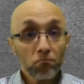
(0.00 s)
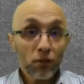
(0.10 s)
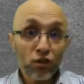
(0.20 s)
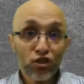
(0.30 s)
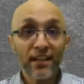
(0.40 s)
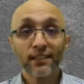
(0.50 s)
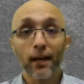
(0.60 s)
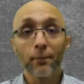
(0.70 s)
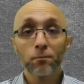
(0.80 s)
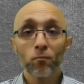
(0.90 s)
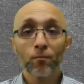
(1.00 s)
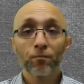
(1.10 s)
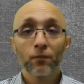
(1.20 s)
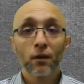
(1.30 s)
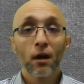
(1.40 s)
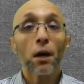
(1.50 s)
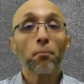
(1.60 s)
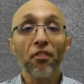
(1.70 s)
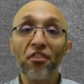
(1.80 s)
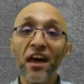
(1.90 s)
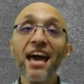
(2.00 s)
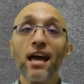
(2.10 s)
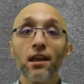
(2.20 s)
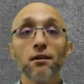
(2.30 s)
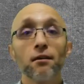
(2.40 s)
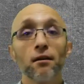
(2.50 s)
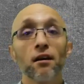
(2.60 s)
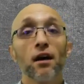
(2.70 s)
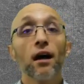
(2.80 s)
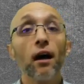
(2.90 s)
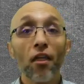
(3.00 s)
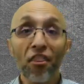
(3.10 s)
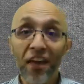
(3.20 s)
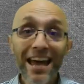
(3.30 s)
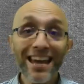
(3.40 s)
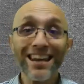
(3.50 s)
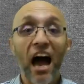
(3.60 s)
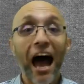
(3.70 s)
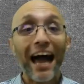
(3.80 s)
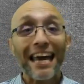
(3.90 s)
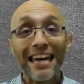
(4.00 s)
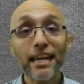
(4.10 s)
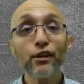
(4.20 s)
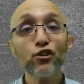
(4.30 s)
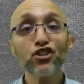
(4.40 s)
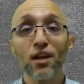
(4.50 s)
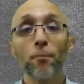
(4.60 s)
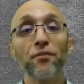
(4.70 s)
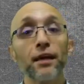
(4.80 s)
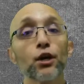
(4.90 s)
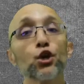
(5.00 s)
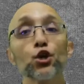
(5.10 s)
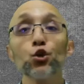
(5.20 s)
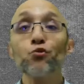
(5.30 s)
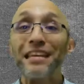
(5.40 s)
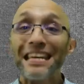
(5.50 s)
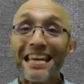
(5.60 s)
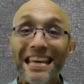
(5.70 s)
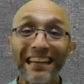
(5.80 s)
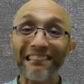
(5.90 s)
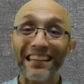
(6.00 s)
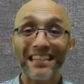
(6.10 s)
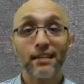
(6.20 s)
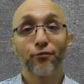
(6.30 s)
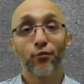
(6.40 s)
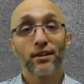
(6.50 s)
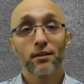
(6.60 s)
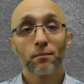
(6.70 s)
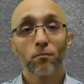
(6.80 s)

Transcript: Genocide. But then I hear something uniquely different.